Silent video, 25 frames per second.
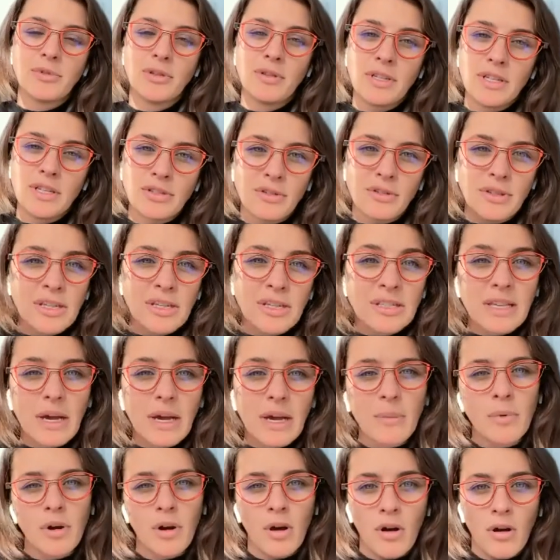So these are things
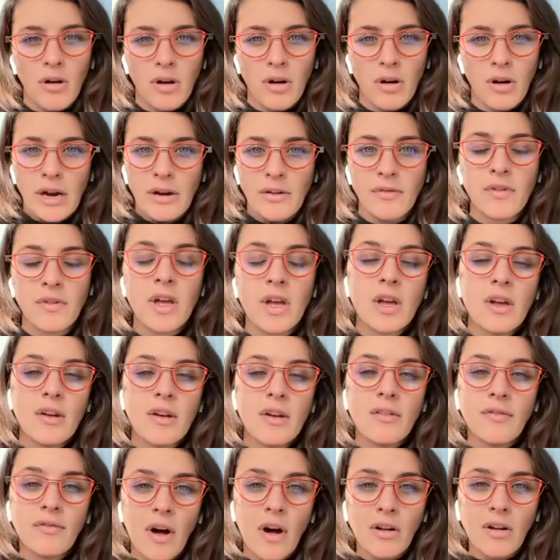that would all kind of
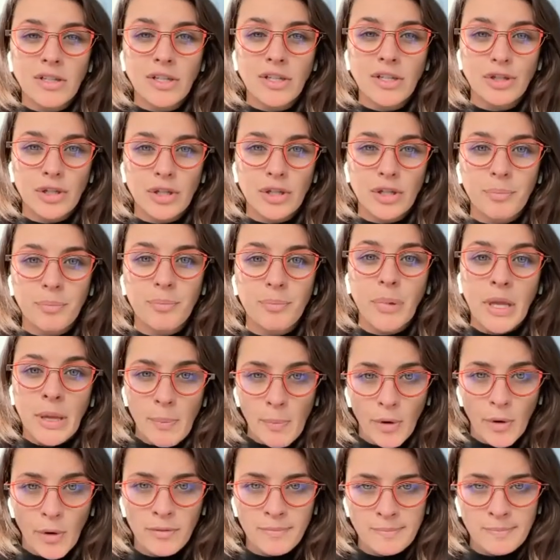fall under
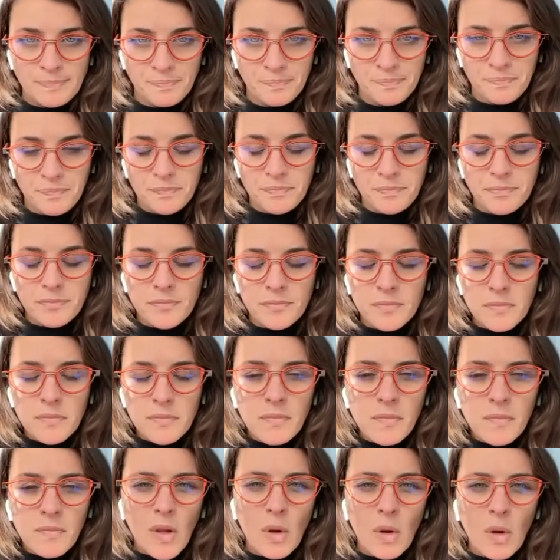people.
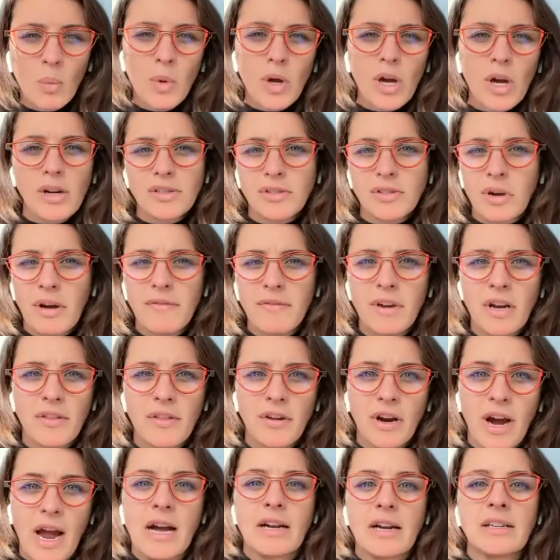We also have
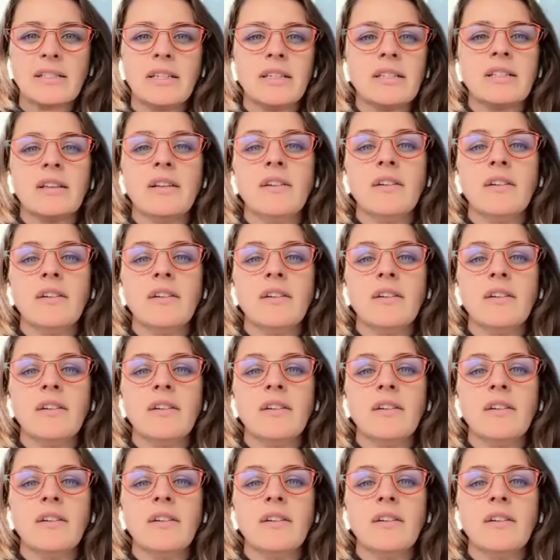another axis